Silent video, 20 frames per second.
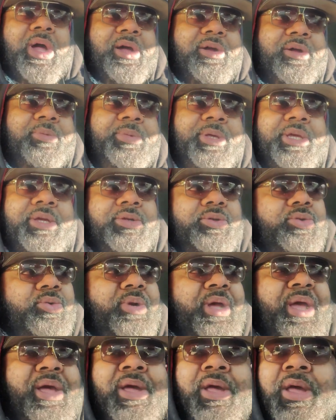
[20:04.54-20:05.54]
how come he could do
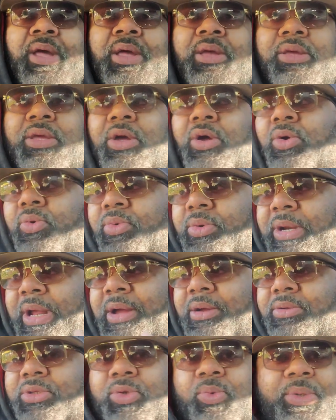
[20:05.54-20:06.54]
that? Yo,
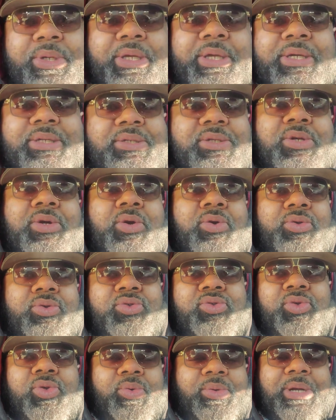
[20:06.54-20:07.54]
20 years ago,
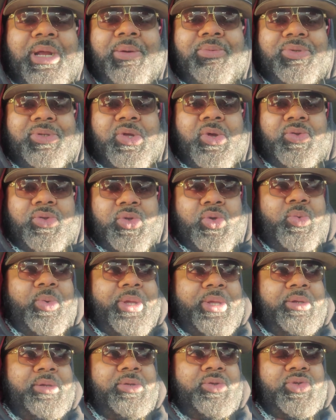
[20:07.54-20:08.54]
you saw what I was
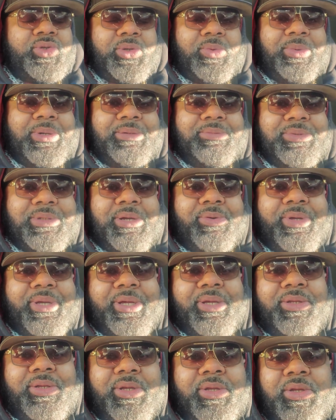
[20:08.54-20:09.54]
doing? You saw what I was out
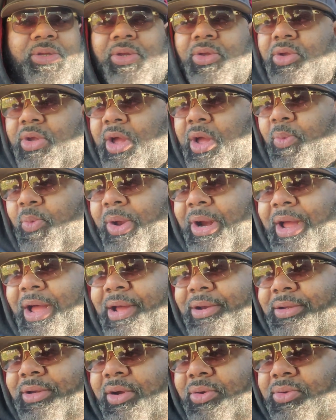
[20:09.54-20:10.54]
here, what I
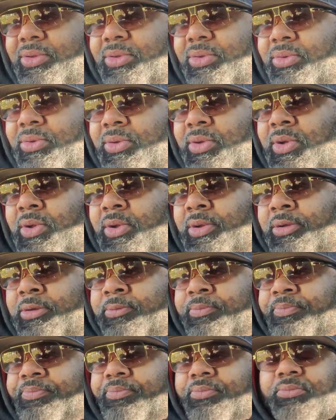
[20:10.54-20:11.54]
had to go through?
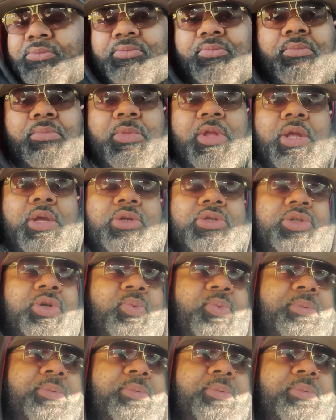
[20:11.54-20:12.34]
So